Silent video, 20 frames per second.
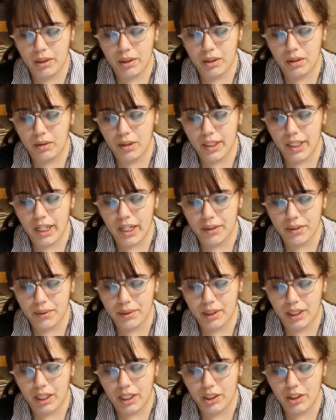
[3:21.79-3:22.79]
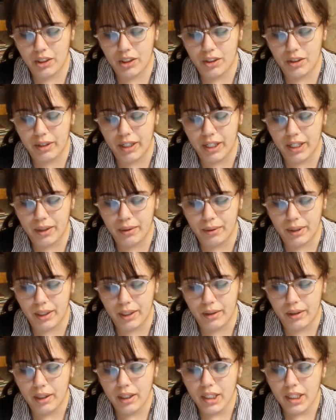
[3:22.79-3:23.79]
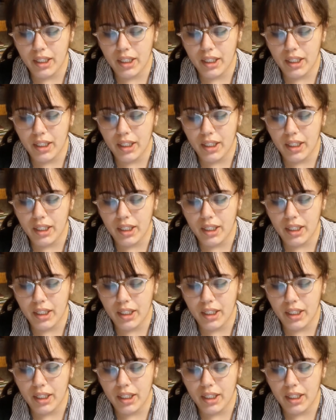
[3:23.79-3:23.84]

the old house was hushed and tranquil.